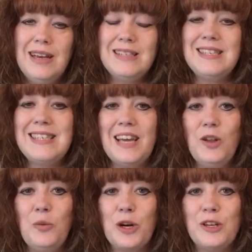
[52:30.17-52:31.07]
As a
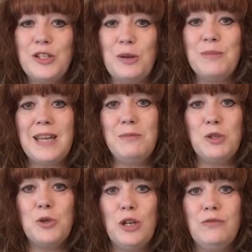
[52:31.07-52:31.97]
single worker, sometimes
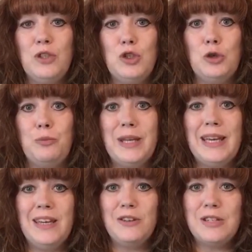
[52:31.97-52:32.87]
you would love to
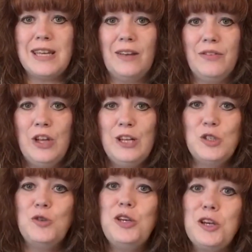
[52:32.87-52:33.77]
duplicate yourself
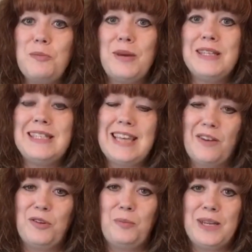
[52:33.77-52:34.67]
so you could be in
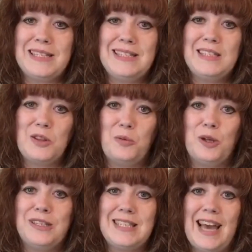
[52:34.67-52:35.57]
several places at the
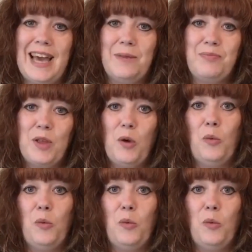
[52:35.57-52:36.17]
one time.